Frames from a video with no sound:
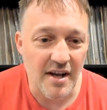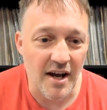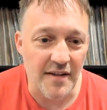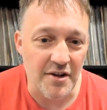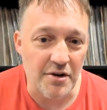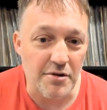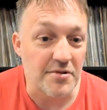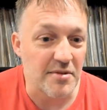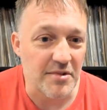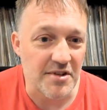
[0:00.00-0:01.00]
that you're
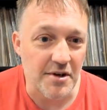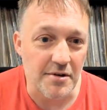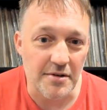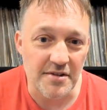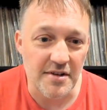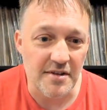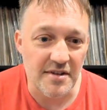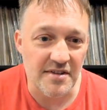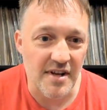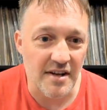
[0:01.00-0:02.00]
using material to
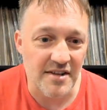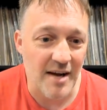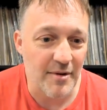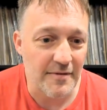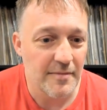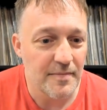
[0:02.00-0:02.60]
stay on top of?